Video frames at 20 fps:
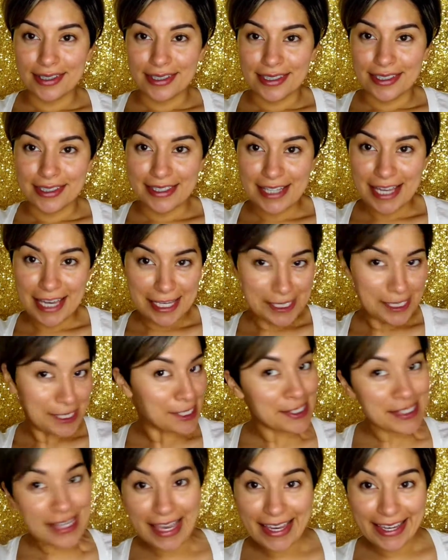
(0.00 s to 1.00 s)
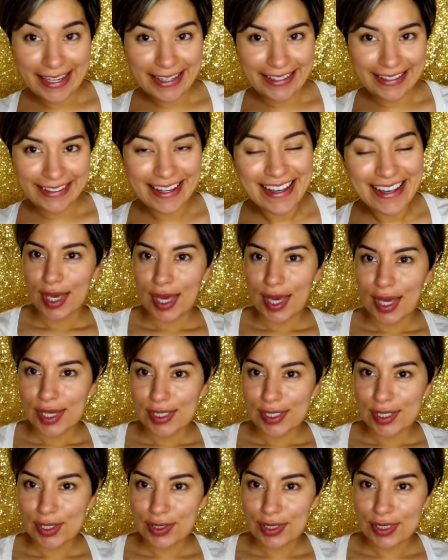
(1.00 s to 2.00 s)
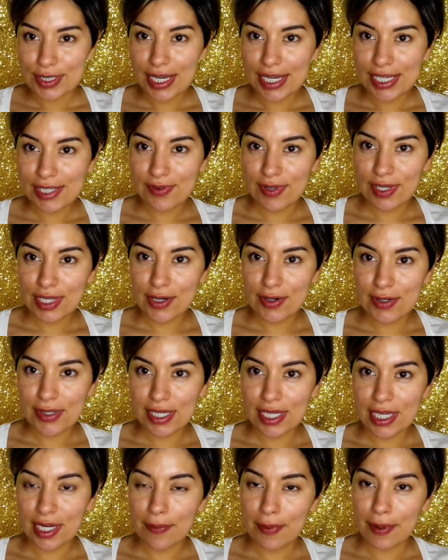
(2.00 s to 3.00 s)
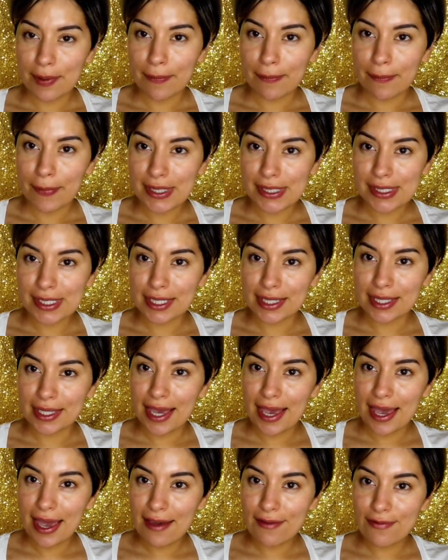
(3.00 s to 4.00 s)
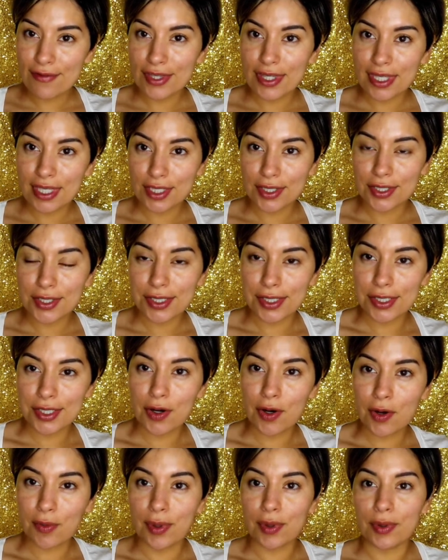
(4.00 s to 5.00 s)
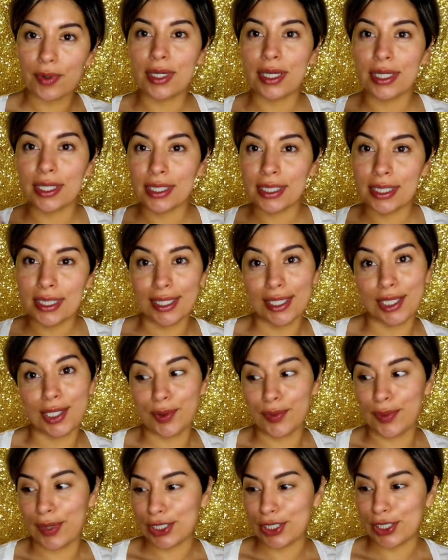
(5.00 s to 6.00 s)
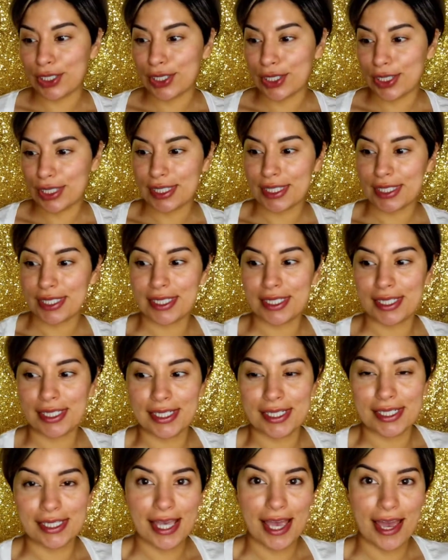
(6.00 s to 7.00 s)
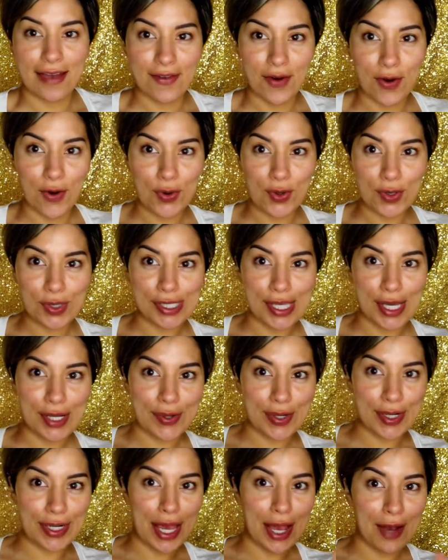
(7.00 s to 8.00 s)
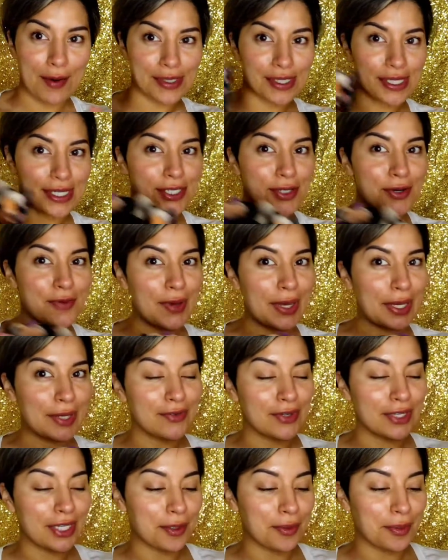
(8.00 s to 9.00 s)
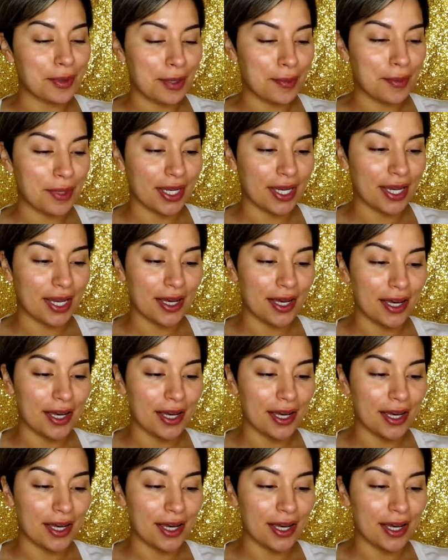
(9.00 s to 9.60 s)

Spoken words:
staying sane. So today's video is going to be basically everything you need to know about cleaning your brushes, because I have a whole set right now. I was going to do a makeup video, but I'm like,